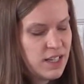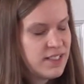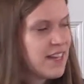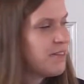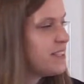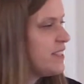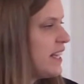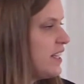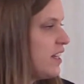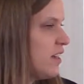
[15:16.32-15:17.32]

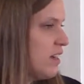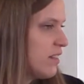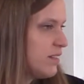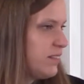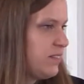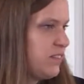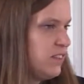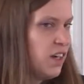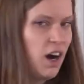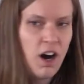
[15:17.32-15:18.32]
devastating
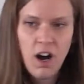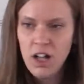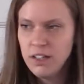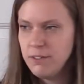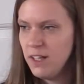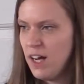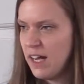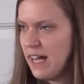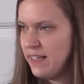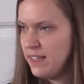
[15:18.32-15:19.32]
all of Long
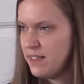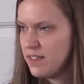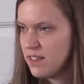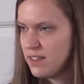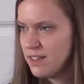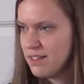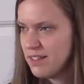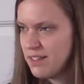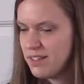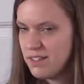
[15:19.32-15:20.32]
Island
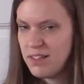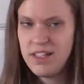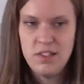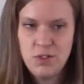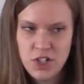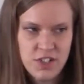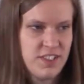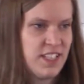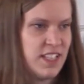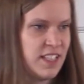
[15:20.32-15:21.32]
and New
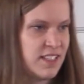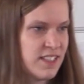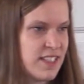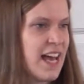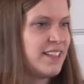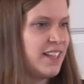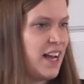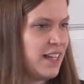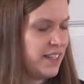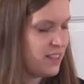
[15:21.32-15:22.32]
Jersey and Staten
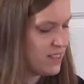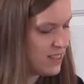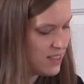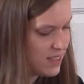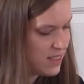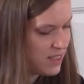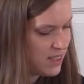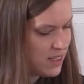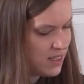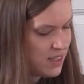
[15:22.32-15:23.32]
Island,
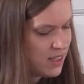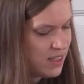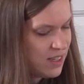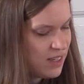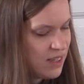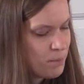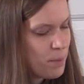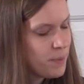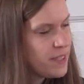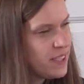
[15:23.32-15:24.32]

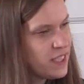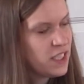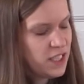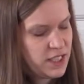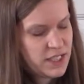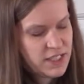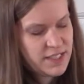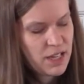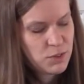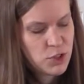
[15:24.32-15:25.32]
but particularly the
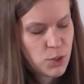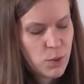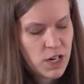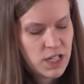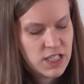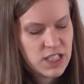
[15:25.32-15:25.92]
South Shore,